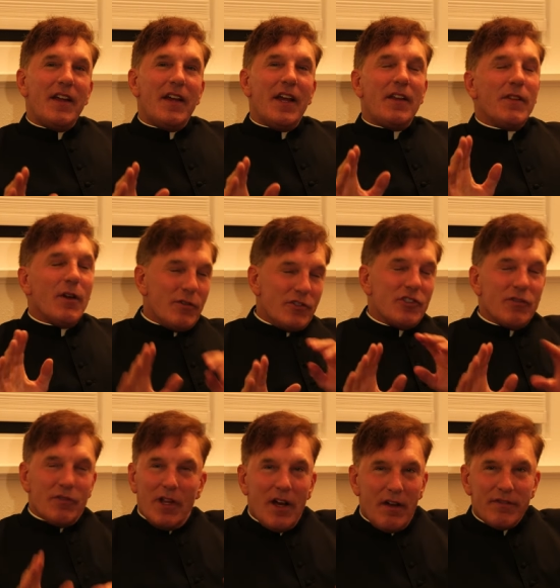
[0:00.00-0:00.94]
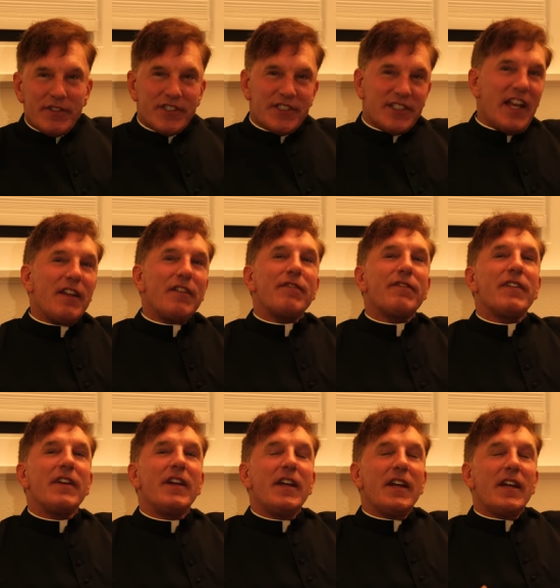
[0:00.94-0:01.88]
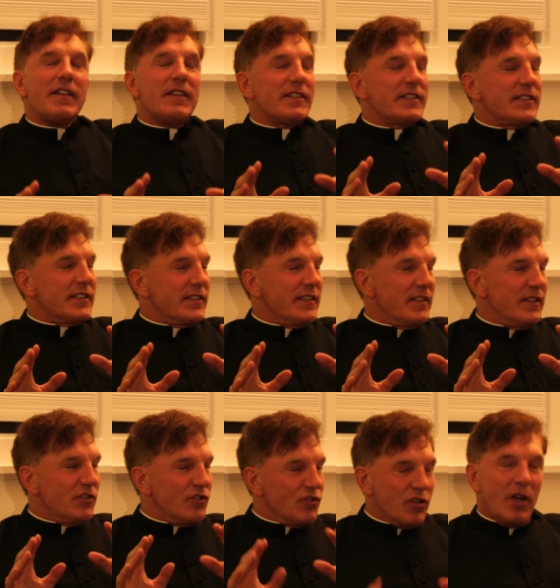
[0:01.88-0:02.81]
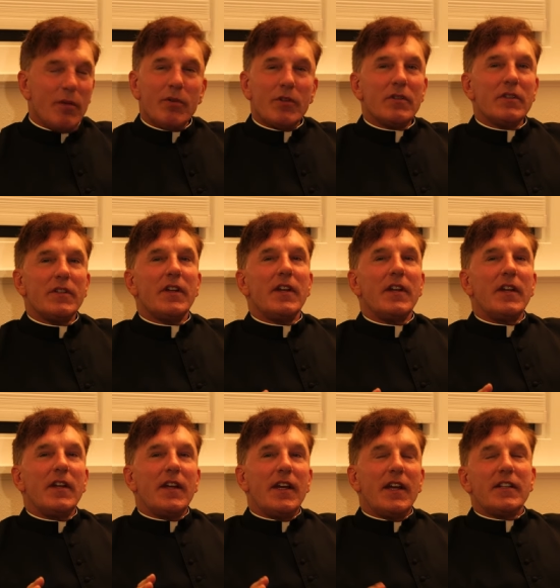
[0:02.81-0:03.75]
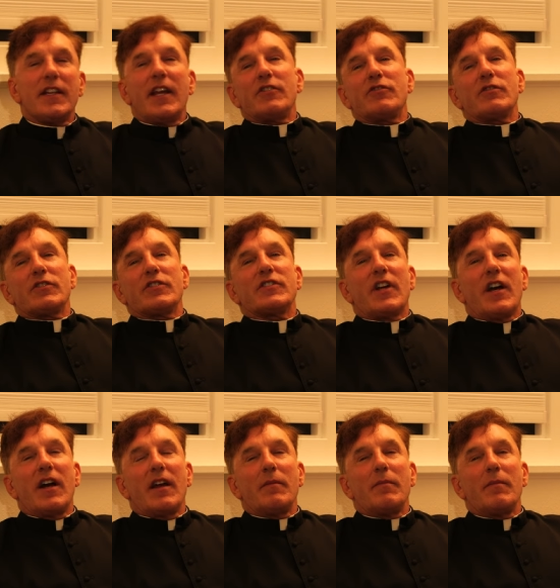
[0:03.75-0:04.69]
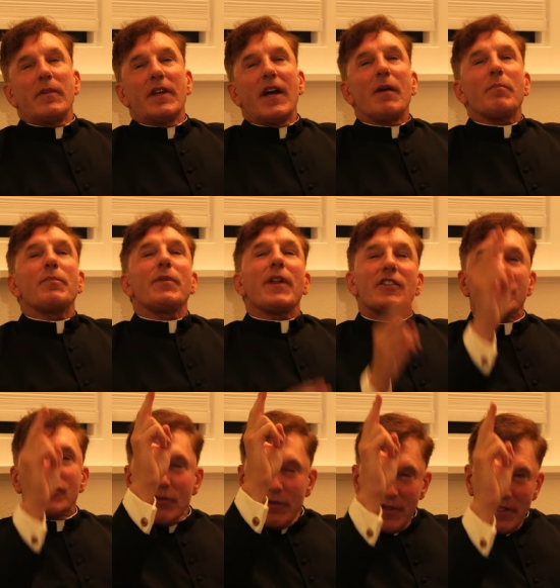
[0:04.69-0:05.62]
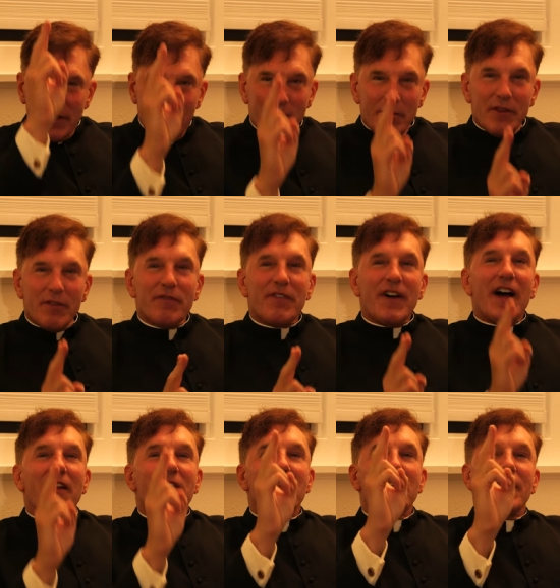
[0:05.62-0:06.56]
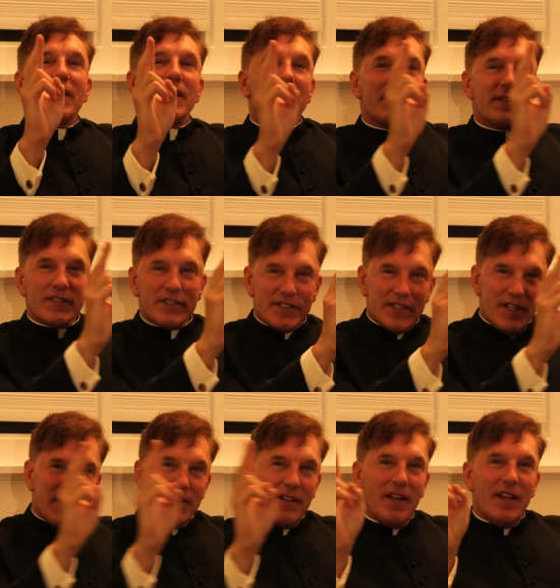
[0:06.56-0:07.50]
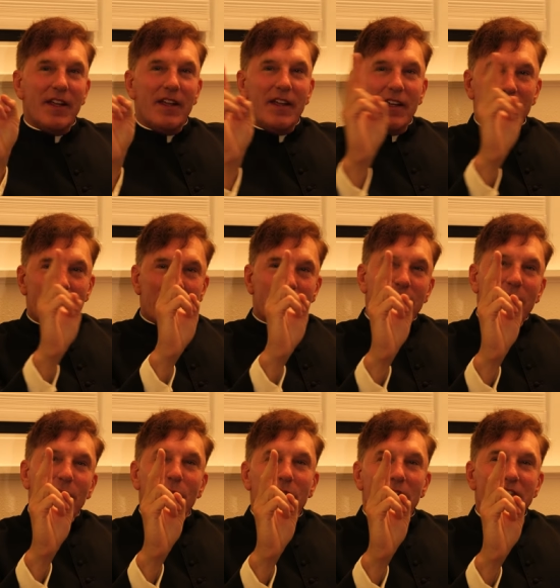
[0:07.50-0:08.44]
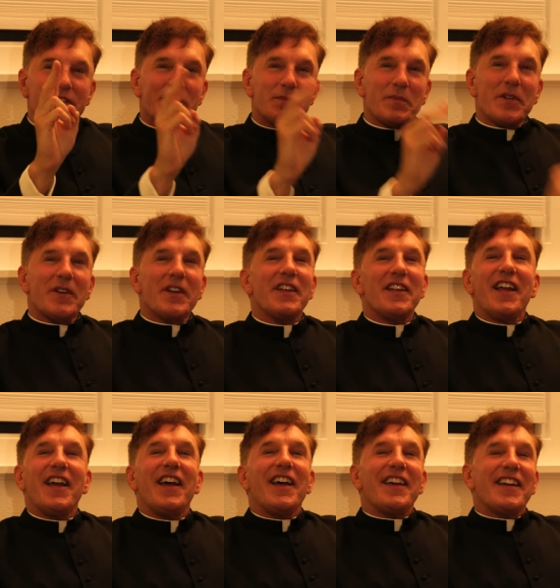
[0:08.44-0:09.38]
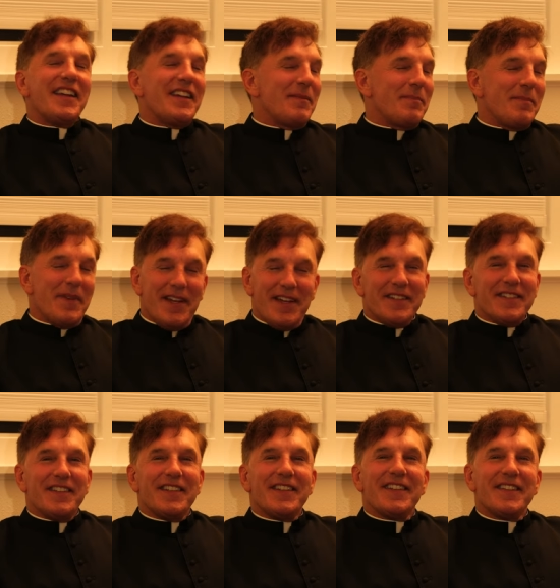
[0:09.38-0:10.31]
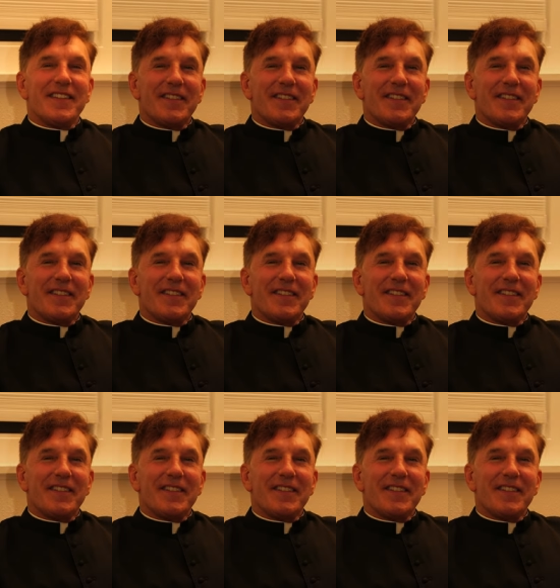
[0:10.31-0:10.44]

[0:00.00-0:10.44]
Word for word: and those you love safe in this troubled and dangerous time. God bless you in the name of the Father and of the Son and of the Holy Spirit. Amen.